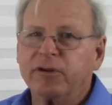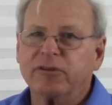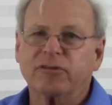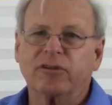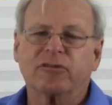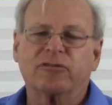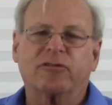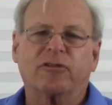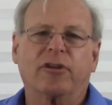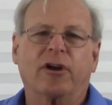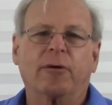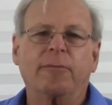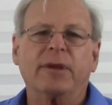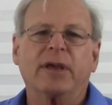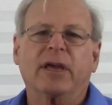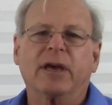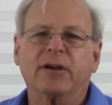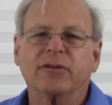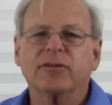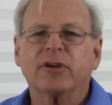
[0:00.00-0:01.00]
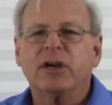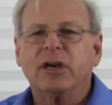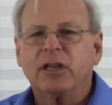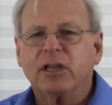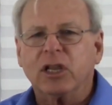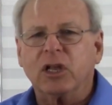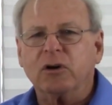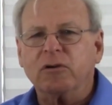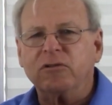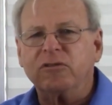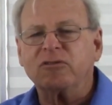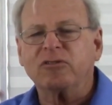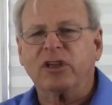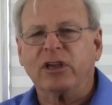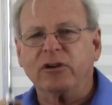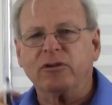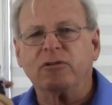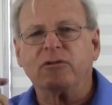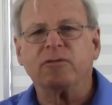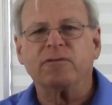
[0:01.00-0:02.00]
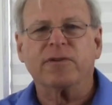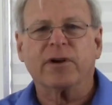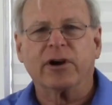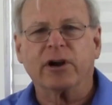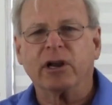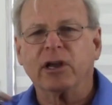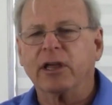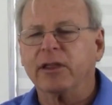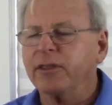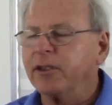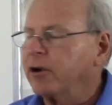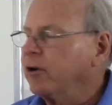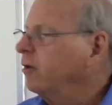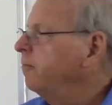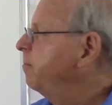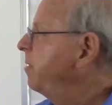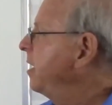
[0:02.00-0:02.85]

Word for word: resistor there because loads tend to vary in their